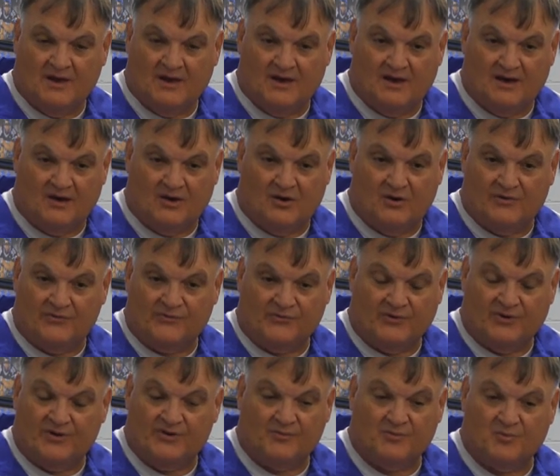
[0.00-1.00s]
All
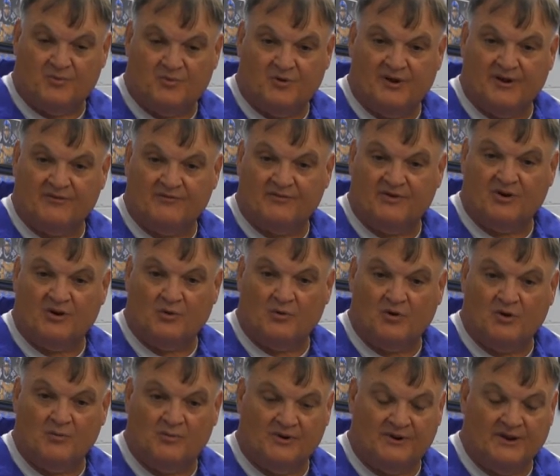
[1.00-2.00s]
three of them are playing very
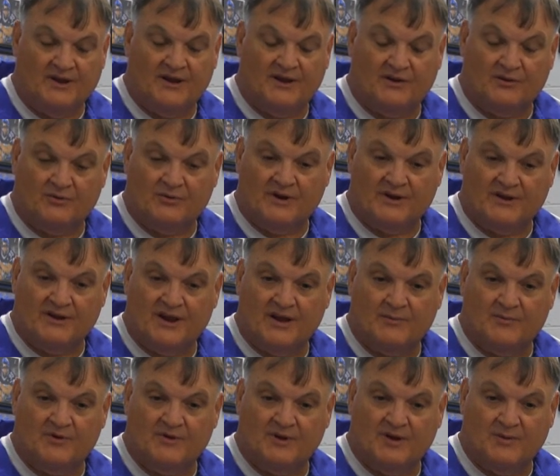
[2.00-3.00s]
well, but he had a great
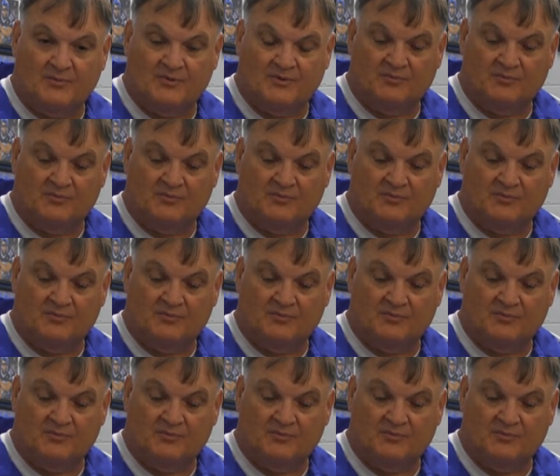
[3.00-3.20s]
game up